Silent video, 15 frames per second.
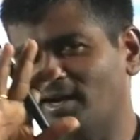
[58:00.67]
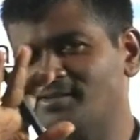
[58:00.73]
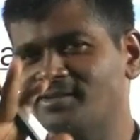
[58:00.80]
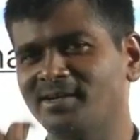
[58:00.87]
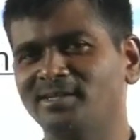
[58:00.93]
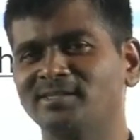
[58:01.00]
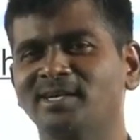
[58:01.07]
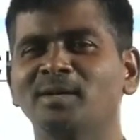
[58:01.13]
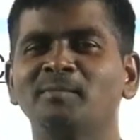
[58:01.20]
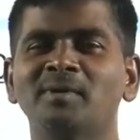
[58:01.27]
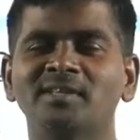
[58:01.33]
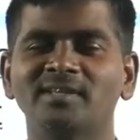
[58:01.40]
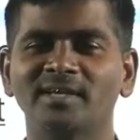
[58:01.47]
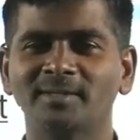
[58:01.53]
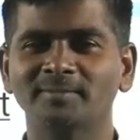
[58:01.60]
articles
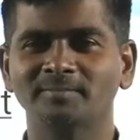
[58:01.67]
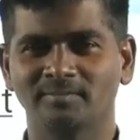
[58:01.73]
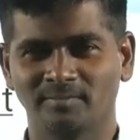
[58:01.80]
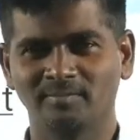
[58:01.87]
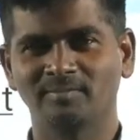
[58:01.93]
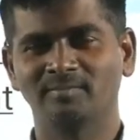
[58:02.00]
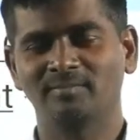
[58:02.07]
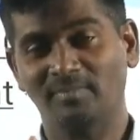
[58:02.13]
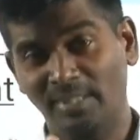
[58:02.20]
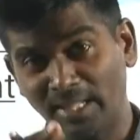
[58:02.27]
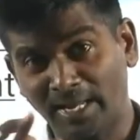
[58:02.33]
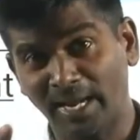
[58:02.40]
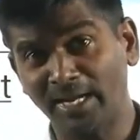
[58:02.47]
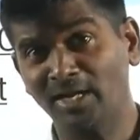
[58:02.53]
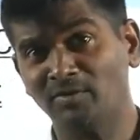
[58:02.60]
kanapadtai, the
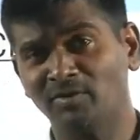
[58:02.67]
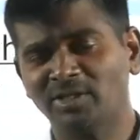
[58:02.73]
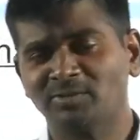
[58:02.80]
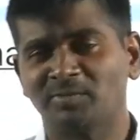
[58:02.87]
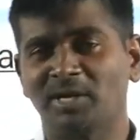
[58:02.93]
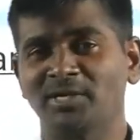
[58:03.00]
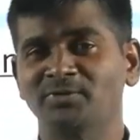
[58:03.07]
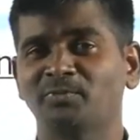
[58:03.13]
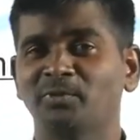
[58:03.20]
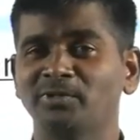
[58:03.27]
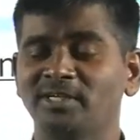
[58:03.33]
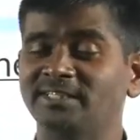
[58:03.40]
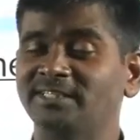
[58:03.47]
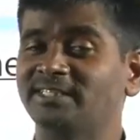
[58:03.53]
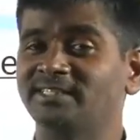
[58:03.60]
kind of
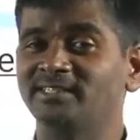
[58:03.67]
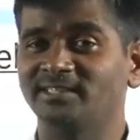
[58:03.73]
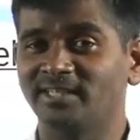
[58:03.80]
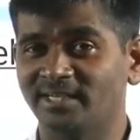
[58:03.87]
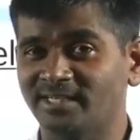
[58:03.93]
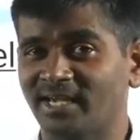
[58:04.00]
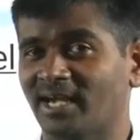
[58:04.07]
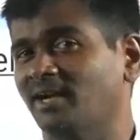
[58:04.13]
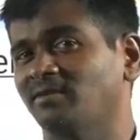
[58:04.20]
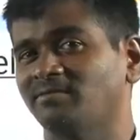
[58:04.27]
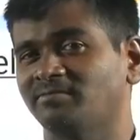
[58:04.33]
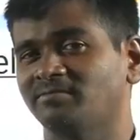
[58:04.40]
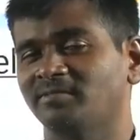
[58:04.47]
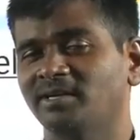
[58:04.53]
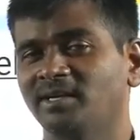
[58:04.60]
exposure that I have.
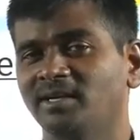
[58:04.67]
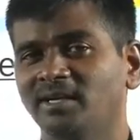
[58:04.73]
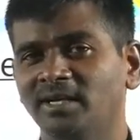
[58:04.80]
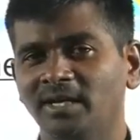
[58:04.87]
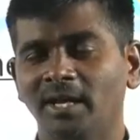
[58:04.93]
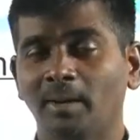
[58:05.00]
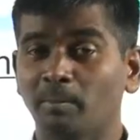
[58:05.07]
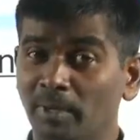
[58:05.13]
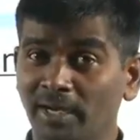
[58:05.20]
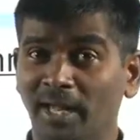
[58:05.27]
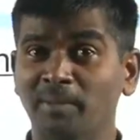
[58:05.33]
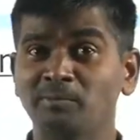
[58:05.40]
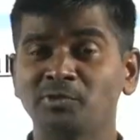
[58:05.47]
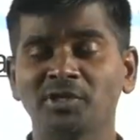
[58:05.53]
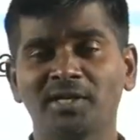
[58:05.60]
But I
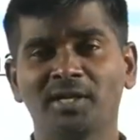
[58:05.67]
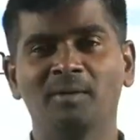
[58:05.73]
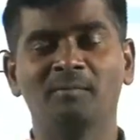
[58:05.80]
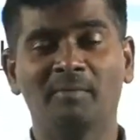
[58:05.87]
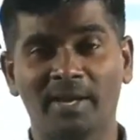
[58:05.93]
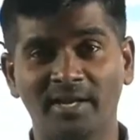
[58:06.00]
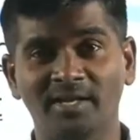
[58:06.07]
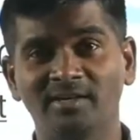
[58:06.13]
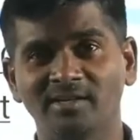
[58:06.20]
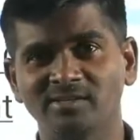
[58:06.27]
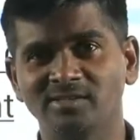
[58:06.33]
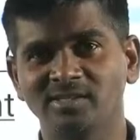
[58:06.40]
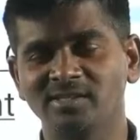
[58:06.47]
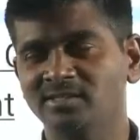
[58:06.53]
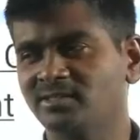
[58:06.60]
am sharing my
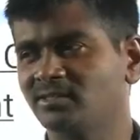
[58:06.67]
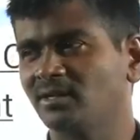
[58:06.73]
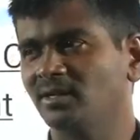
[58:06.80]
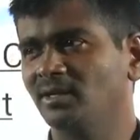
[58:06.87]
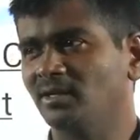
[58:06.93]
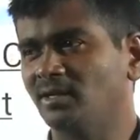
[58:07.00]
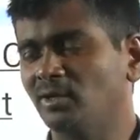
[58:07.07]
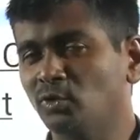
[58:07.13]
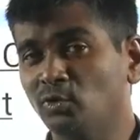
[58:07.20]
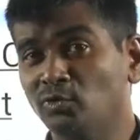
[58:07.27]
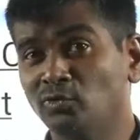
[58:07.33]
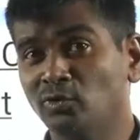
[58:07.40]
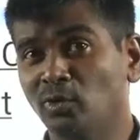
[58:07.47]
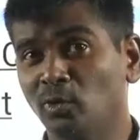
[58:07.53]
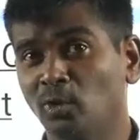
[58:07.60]
intention is ee
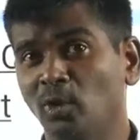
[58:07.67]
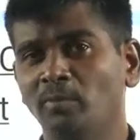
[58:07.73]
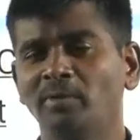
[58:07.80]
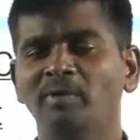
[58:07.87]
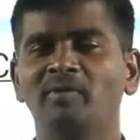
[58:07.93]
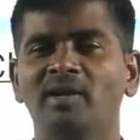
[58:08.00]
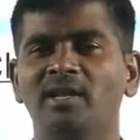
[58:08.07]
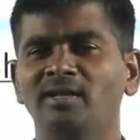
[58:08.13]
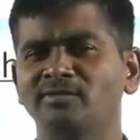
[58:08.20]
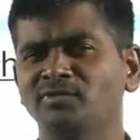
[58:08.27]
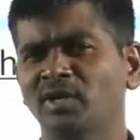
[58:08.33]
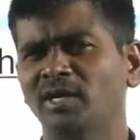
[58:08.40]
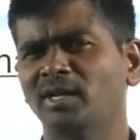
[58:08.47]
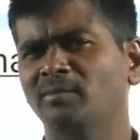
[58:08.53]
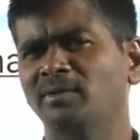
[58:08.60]
rojullo covid valla
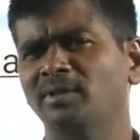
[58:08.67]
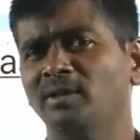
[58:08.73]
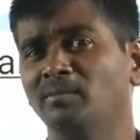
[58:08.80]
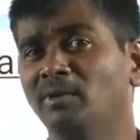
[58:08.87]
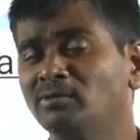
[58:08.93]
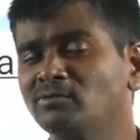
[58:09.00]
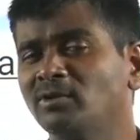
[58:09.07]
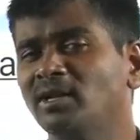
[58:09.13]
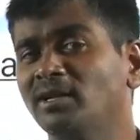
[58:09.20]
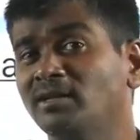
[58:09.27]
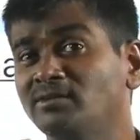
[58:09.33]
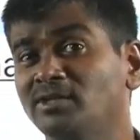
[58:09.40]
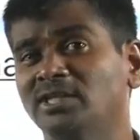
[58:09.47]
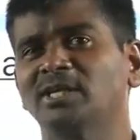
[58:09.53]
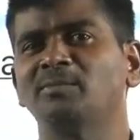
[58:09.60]
chaala mandi batukulanni
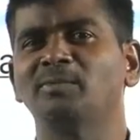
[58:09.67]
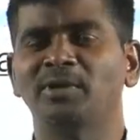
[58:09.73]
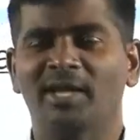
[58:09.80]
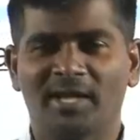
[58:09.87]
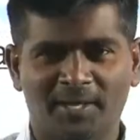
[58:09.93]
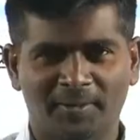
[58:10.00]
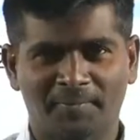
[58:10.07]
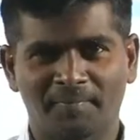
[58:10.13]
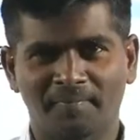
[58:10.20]
chitiki poyayi,